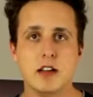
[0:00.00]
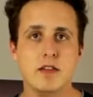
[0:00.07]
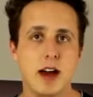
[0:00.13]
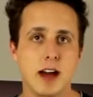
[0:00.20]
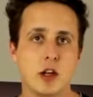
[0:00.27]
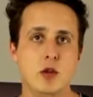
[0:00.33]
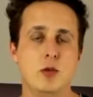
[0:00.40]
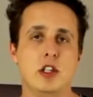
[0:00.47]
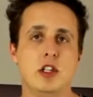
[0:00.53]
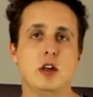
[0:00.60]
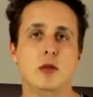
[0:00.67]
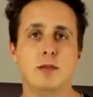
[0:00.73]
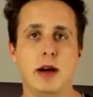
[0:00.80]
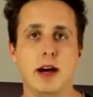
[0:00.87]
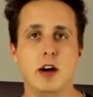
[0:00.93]
the vacuum
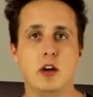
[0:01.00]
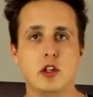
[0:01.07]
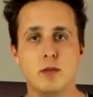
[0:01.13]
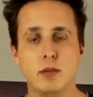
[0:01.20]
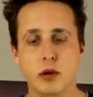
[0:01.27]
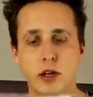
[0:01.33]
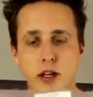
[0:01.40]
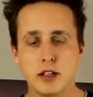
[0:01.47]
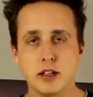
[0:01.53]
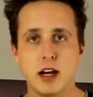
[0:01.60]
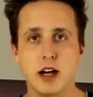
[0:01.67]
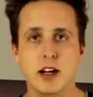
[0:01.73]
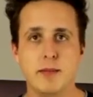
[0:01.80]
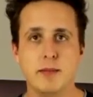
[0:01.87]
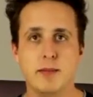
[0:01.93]
sealed pouch, put it
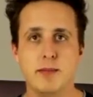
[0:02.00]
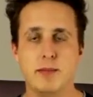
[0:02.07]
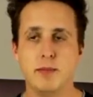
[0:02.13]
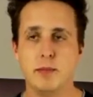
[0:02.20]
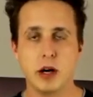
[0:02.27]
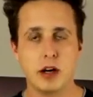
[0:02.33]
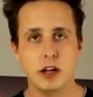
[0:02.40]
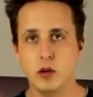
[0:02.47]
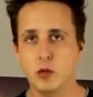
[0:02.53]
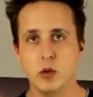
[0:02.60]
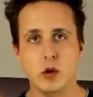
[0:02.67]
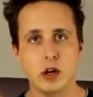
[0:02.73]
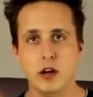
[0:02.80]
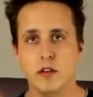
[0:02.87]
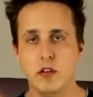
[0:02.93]
inside a bucket of
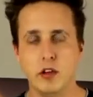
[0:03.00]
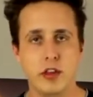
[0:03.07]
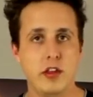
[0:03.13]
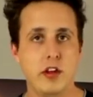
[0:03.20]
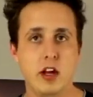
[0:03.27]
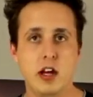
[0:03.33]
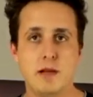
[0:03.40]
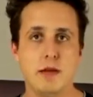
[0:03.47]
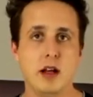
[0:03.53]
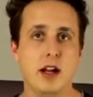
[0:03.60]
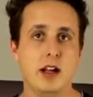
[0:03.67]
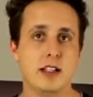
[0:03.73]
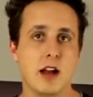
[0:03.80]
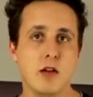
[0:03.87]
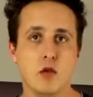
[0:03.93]
water for 30
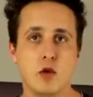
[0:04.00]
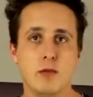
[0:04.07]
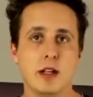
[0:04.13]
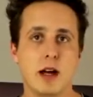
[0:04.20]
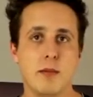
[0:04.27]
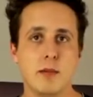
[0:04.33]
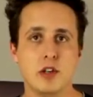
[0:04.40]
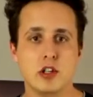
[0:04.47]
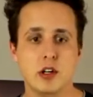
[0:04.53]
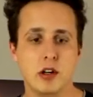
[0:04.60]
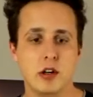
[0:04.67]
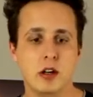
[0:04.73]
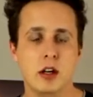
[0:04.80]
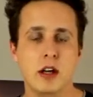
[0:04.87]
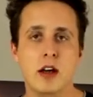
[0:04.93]
minutes at room temperature,
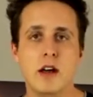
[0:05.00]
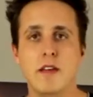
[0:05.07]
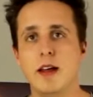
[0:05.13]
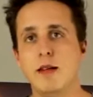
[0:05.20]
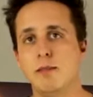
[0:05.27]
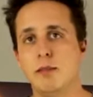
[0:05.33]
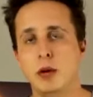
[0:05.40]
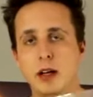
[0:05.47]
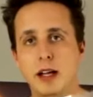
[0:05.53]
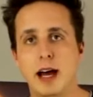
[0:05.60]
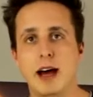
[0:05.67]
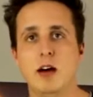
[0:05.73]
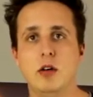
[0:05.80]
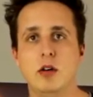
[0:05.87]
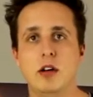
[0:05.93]
then pull it
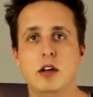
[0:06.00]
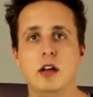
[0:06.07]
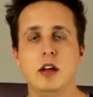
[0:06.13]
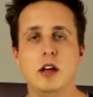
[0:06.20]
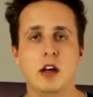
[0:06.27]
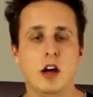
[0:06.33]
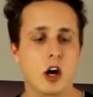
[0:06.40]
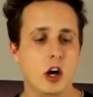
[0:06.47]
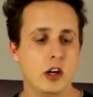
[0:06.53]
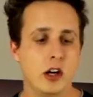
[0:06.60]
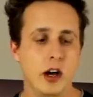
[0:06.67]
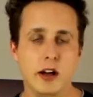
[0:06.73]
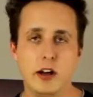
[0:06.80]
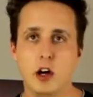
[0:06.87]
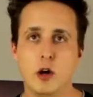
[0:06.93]
out,
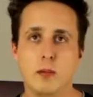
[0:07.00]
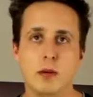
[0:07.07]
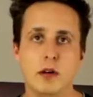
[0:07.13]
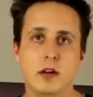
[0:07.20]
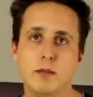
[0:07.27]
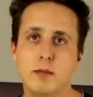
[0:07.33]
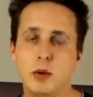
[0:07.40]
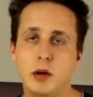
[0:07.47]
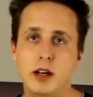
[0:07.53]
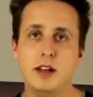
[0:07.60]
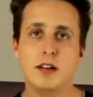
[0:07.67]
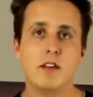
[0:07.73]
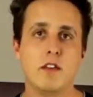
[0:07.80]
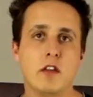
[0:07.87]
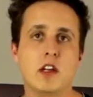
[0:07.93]
cut it open, put it in
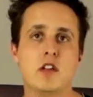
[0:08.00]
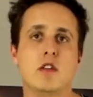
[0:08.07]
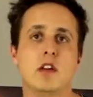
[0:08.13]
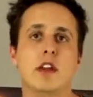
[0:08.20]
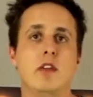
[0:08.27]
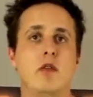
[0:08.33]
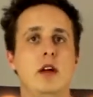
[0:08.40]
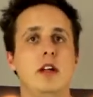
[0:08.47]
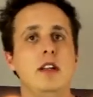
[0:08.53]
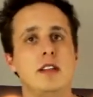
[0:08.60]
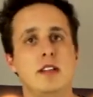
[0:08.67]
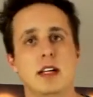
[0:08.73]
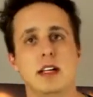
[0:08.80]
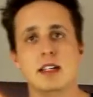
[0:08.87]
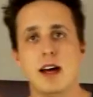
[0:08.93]
the fridge for 3 to
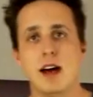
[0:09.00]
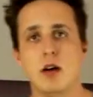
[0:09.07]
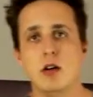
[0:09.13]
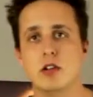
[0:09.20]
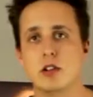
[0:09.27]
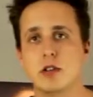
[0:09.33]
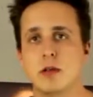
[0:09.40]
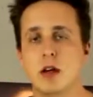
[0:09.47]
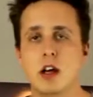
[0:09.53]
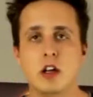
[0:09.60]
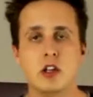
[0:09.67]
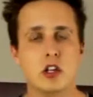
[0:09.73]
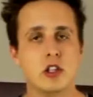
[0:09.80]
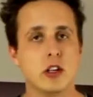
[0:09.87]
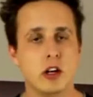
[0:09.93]
6 hours,
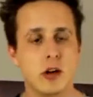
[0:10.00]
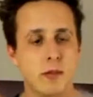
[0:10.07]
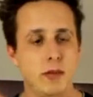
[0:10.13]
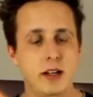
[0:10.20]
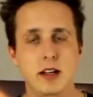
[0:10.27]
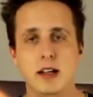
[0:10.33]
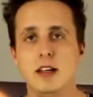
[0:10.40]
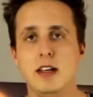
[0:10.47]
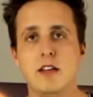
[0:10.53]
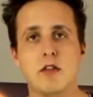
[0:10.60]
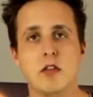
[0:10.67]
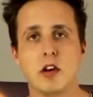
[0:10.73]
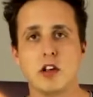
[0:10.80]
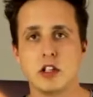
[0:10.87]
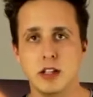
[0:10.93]
just to completely
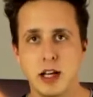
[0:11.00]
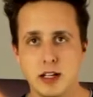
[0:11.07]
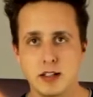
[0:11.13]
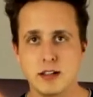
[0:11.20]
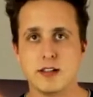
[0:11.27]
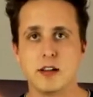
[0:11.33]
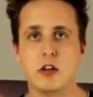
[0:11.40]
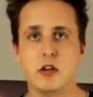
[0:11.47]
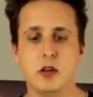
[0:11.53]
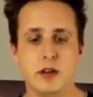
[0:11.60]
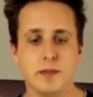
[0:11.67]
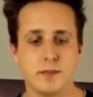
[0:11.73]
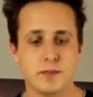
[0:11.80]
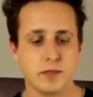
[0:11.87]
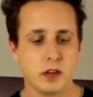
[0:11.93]
defrost nice and slowly.
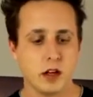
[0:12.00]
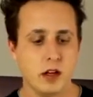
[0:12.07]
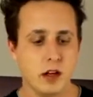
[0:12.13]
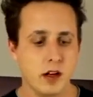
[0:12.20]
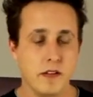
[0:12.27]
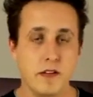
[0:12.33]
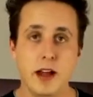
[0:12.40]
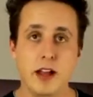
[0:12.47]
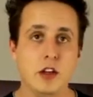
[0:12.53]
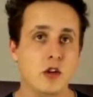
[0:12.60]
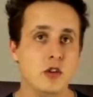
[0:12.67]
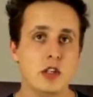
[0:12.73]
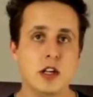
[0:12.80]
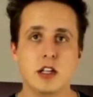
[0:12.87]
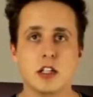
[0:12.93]
Then
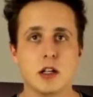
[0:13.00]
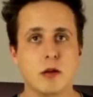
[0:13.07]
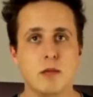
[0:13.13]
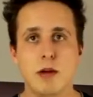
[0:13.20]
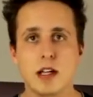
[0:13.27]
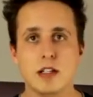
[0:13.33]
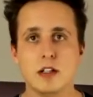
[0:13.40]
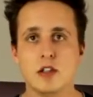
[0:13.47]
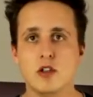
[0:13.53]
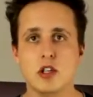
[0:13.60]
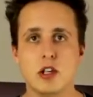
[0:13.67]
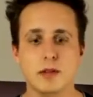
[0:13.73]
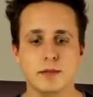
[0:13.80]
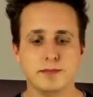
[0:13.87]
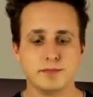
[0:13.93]
use it in some amazing
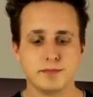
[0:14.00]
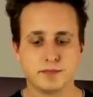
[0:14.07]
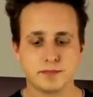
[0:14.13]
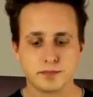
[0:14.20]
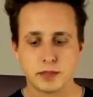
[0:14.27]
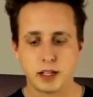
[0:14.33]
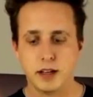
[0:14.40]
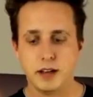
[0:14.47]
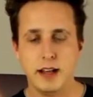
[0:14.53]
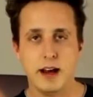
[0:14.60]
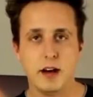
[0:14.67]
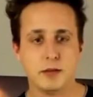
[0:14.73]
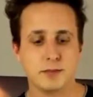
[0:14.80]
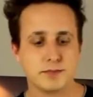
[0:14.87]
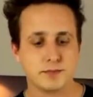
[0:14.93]
sushi.
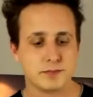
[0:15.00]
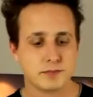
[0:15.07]
Now,